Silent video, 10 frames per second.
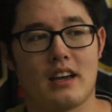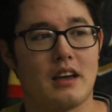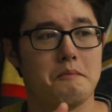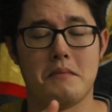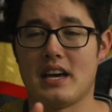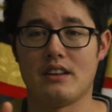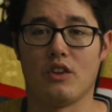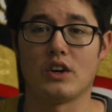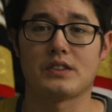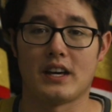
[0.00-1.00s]
And Benn
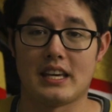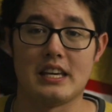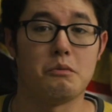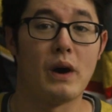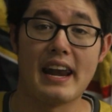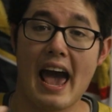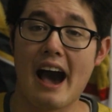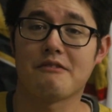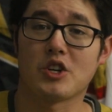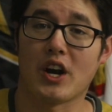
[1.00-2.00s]
looked like he went
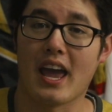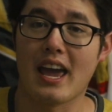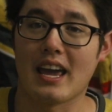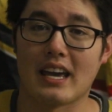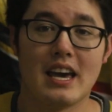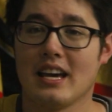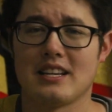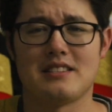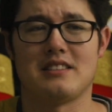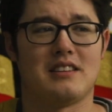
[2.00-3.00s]
after Hague
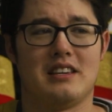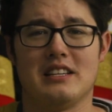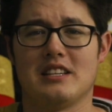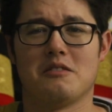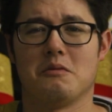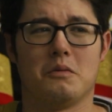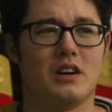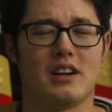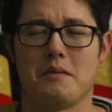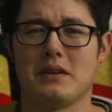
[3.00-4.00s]
because he didn't
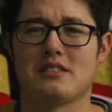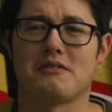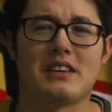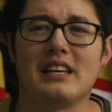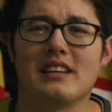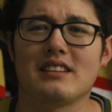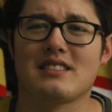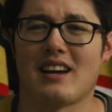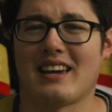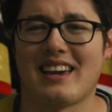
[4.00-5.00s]
want a piece of
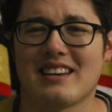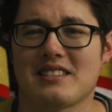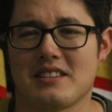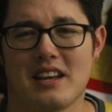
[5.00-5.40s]
Keegs, I guess.